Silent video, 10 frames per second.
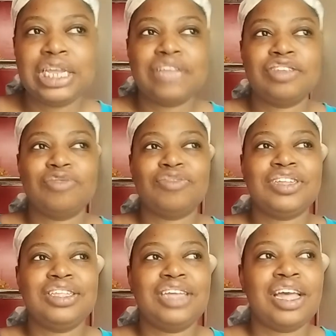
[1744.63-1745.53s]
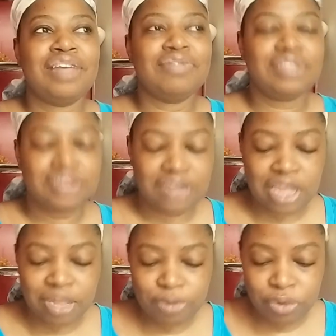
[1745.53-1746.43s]
doesn't really have the
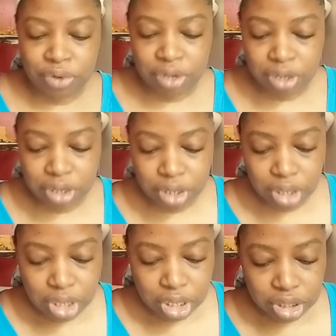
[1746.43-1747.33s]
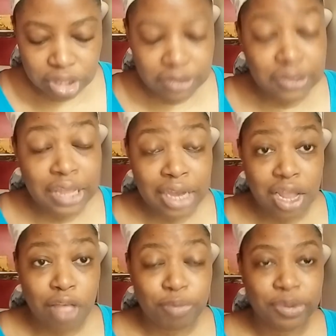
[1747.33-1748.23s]
time or the
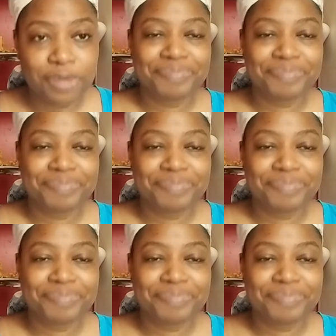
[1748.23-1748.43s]
setup